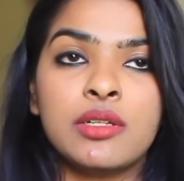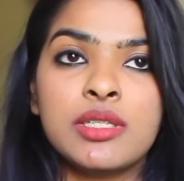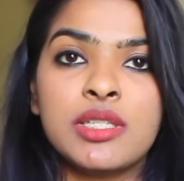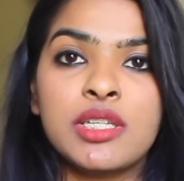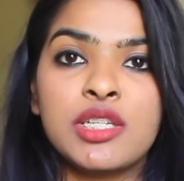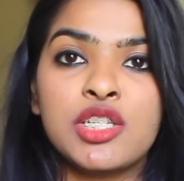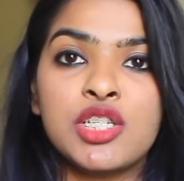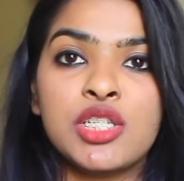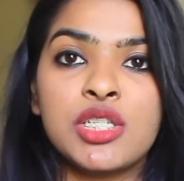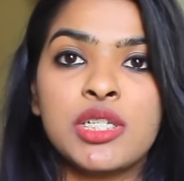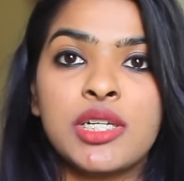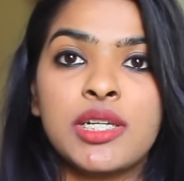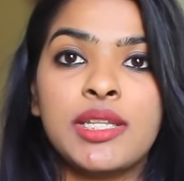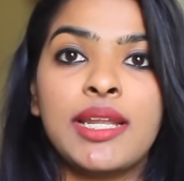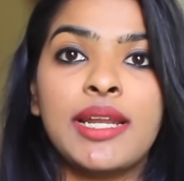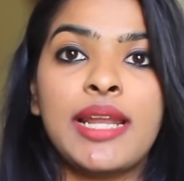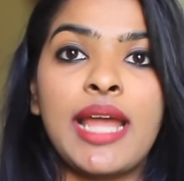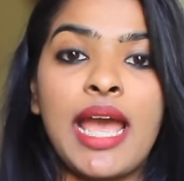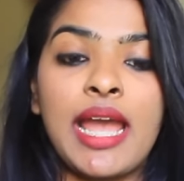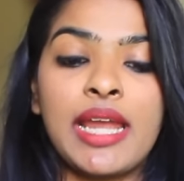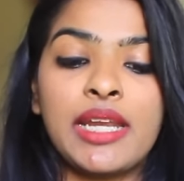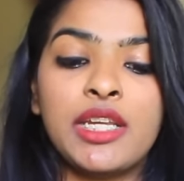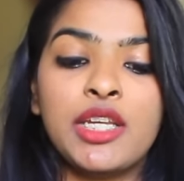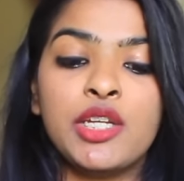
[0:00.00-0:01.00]
suggested
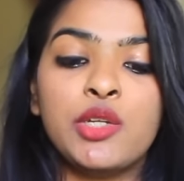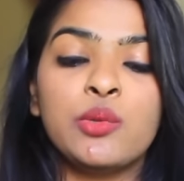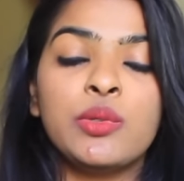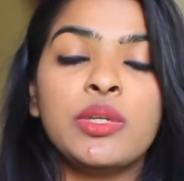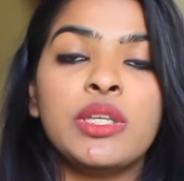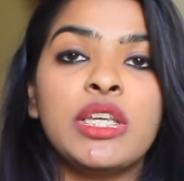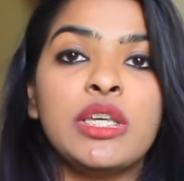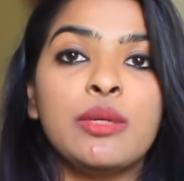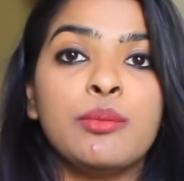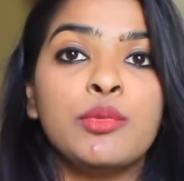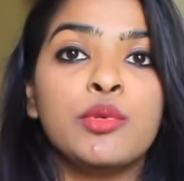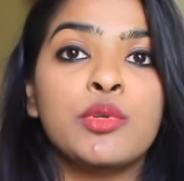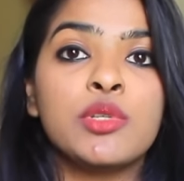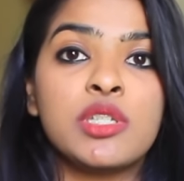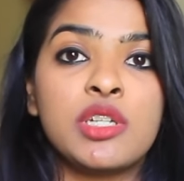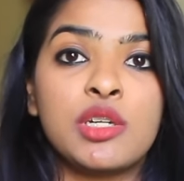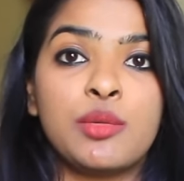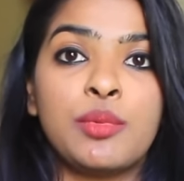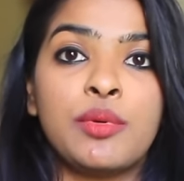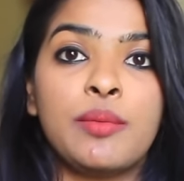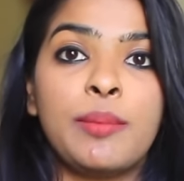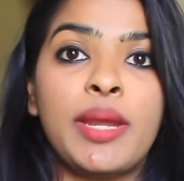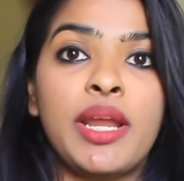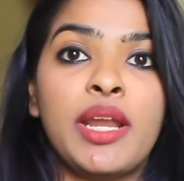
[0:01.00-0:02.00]
that I need to keep those
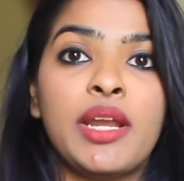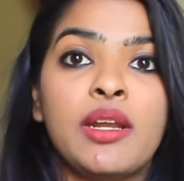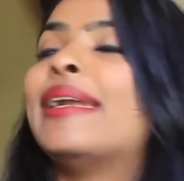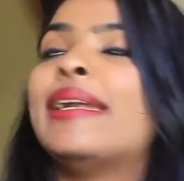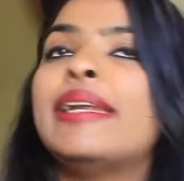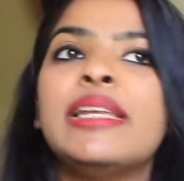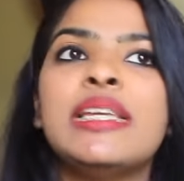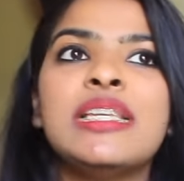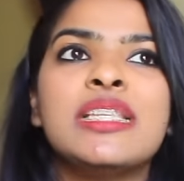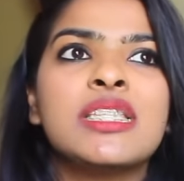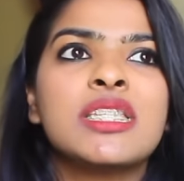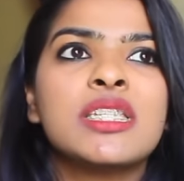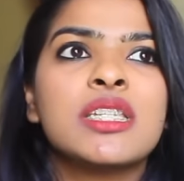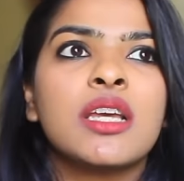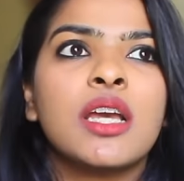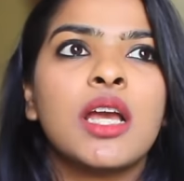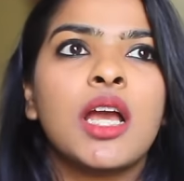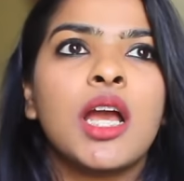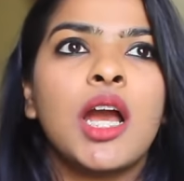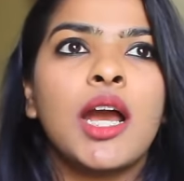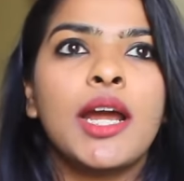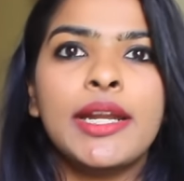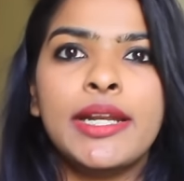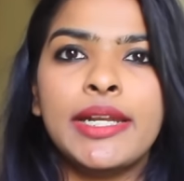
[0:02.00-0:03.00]
rubber band at least
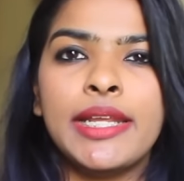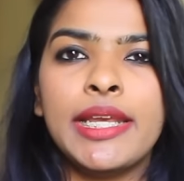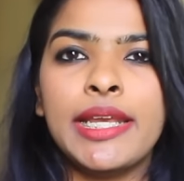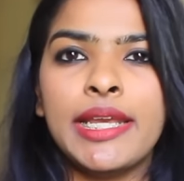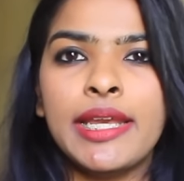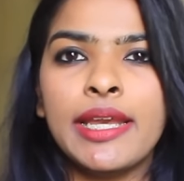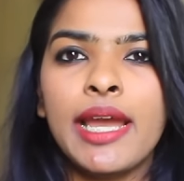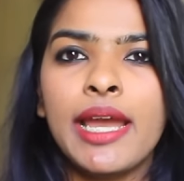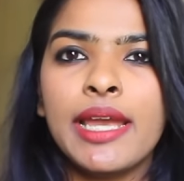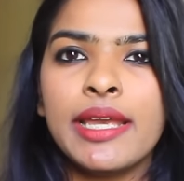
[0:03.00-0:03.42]
a day,